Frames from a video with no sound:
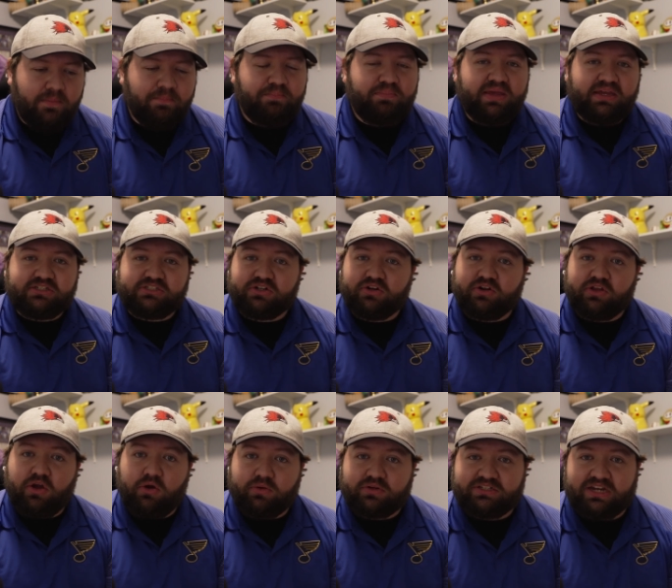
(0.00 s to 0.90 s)
Be sure to
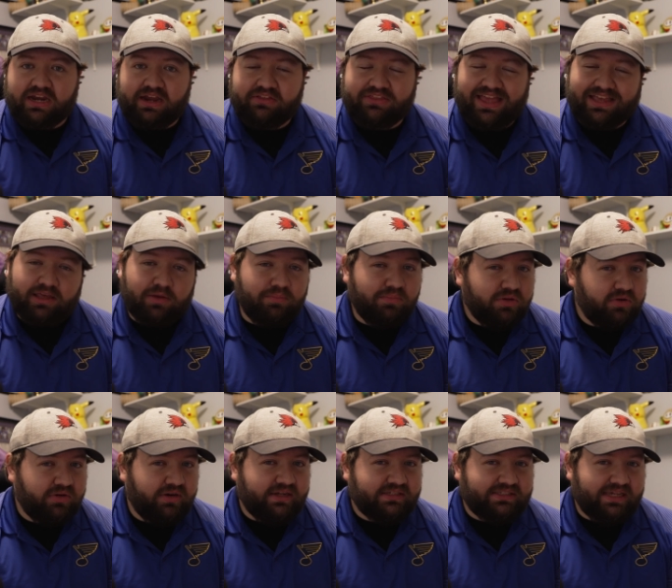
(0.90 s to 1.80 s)
go check out that
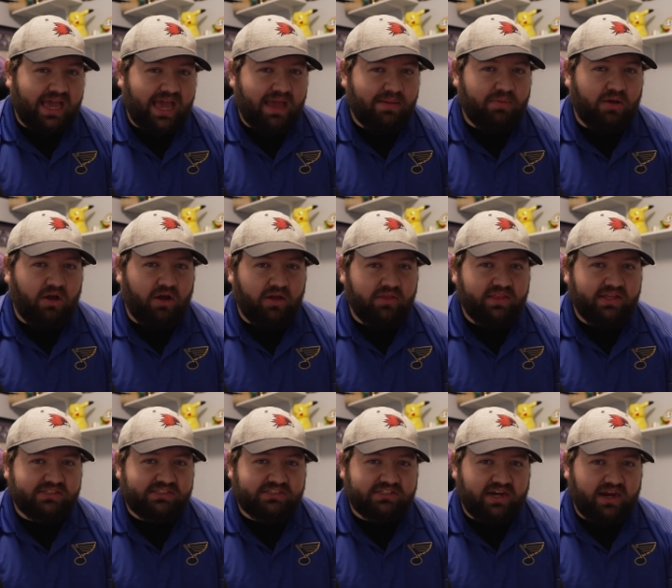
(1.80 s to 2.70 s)
community tab on
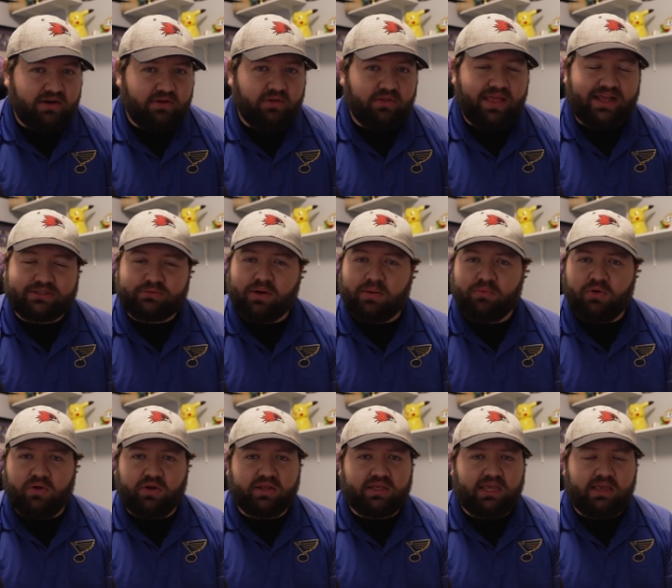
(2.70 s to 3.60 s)
this channel. That's where I'm
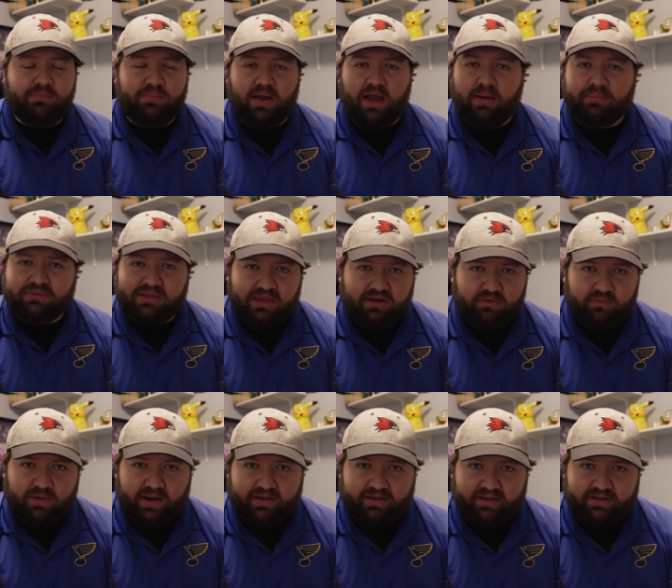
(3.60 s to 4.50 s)
going to keep updating
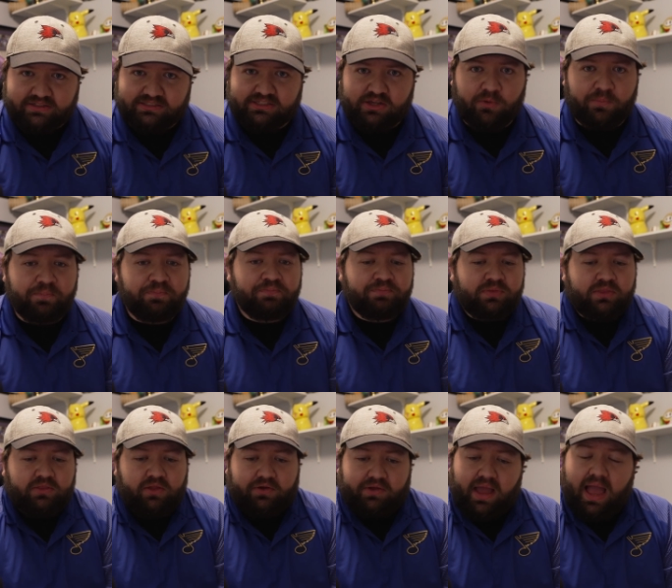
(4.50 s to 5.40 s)
rankings. So
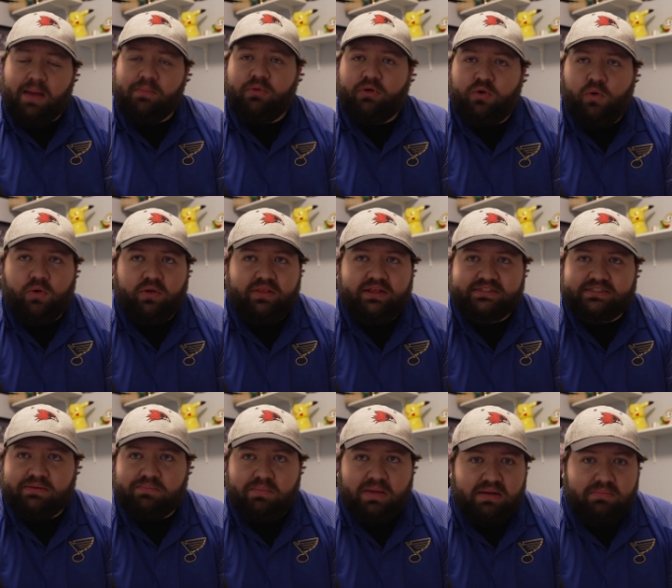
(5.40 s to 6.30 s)
look, I'm recording this
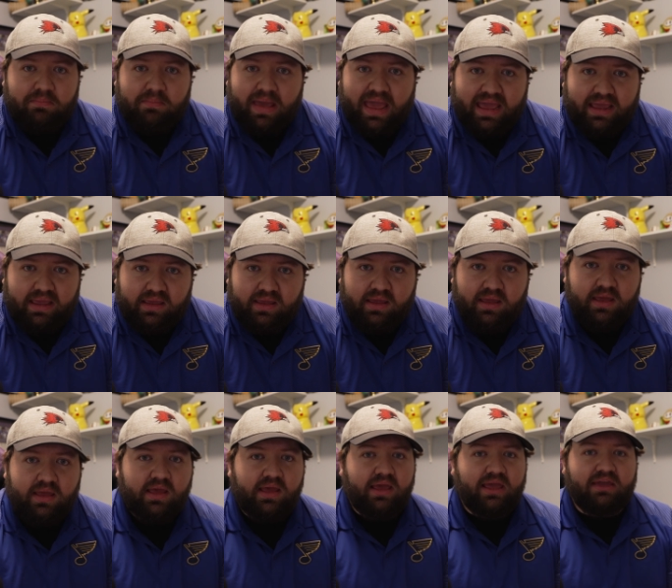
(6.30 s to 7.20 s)
in mid-May.
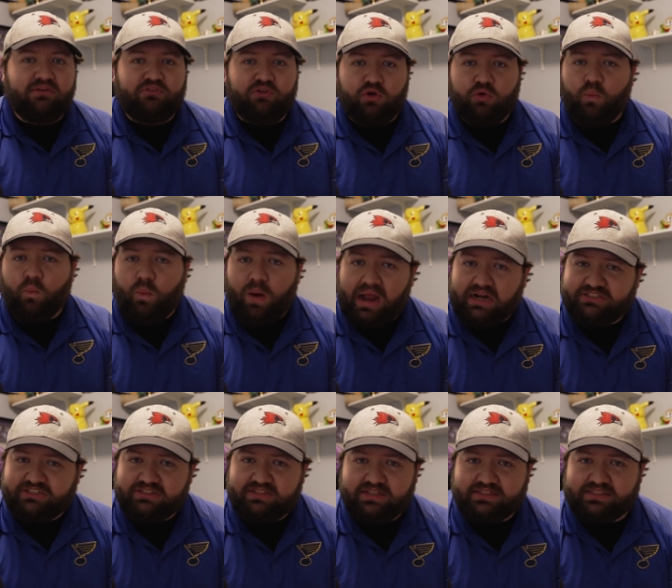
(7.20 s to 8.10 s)
If you're
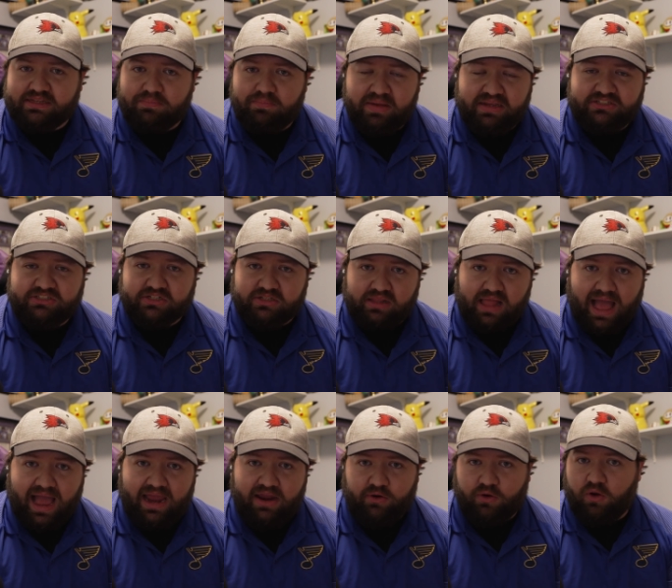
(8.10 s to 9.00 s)
watching this in
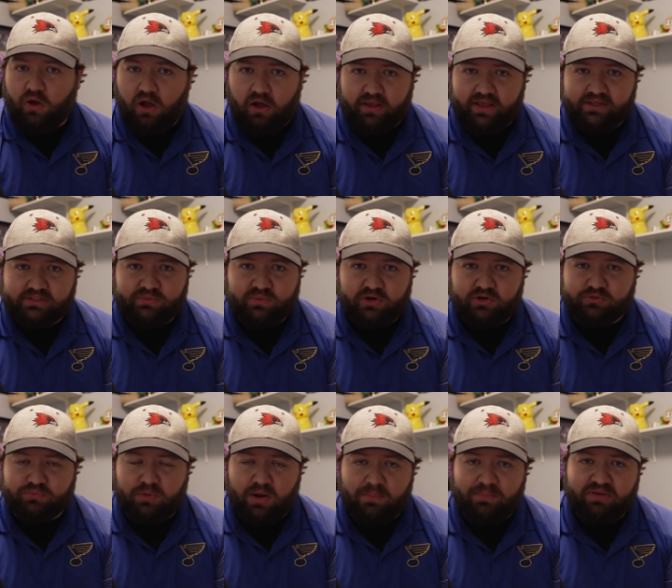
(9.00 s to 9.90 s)
mid-July or August when you're
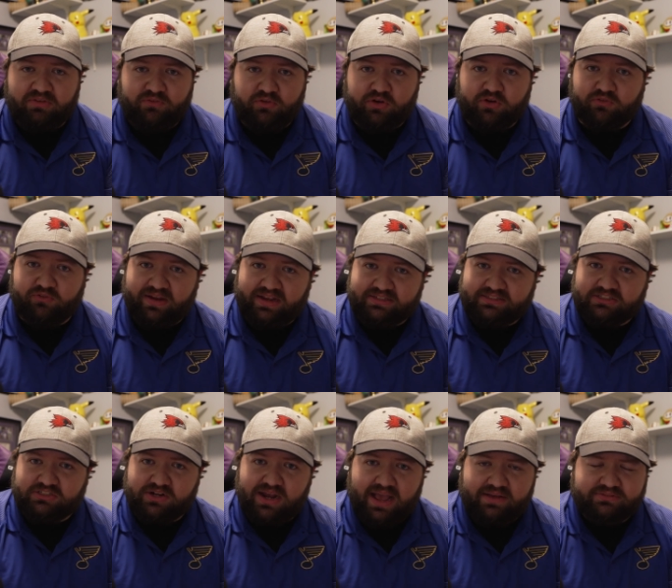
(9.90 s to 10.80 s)
prepping for your fantasy
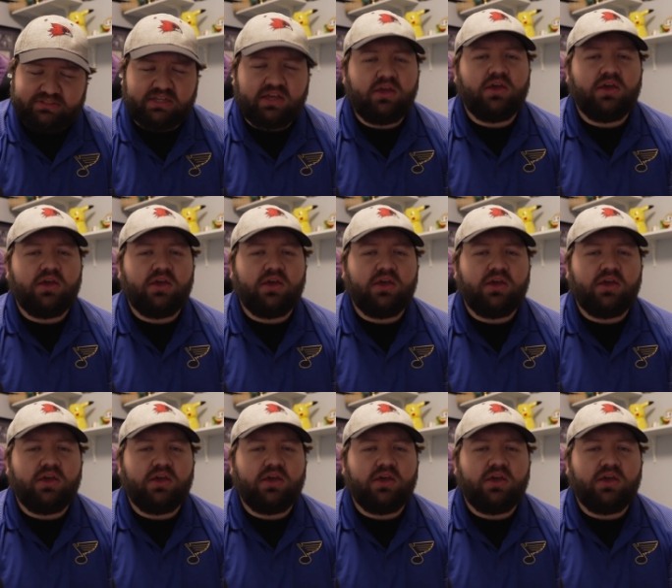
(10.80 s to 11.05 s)
drafts,